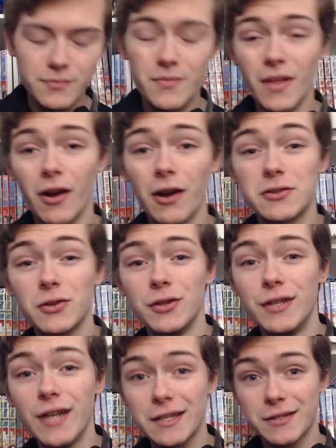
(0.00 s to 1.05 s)
Alright, so the
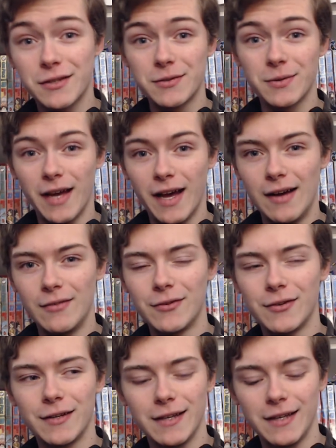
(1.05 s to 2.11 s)
next series we have
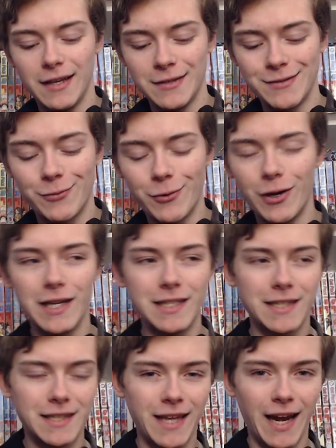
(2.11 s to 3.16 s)
is one
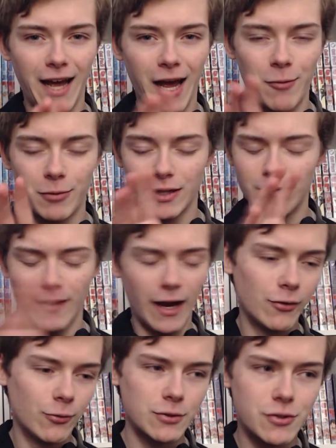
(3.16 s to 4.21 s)
that I believe
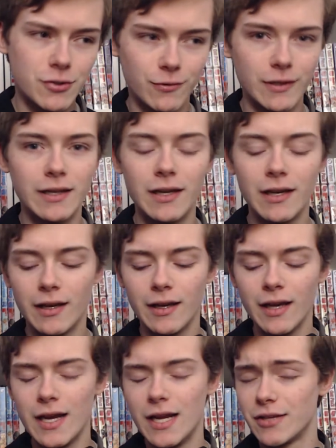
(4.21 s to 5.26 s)
everyone should read.
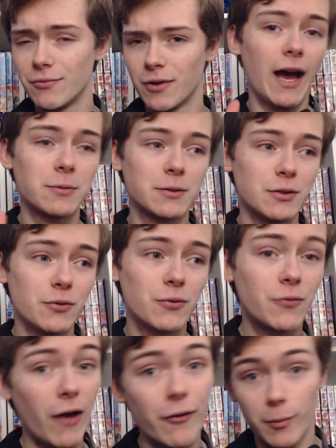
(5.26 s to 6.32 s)
It is one of my absolute
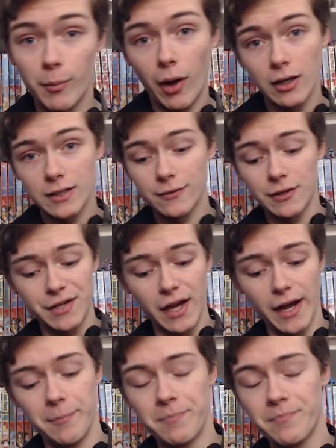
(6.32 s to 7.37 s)
favorite mangas of all
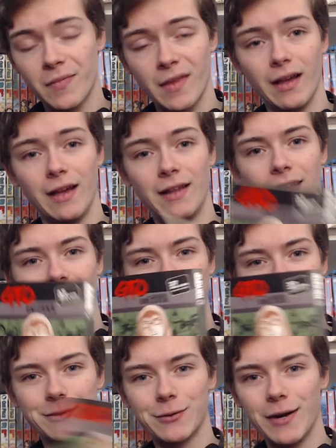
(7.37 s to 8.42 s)
time, and that
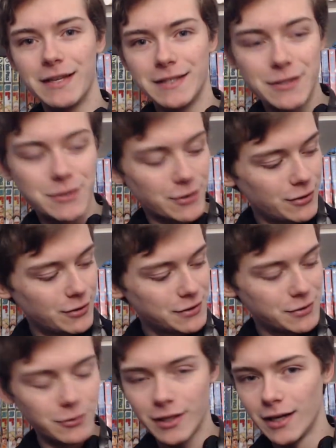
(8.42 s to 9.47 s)
is Great Teacher
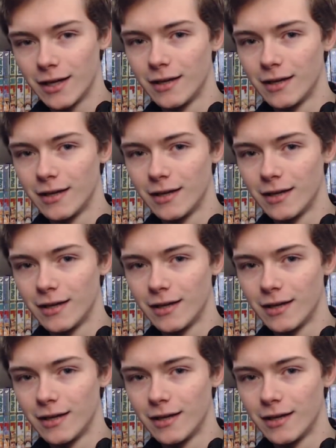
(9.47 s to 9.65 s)
Onizuka.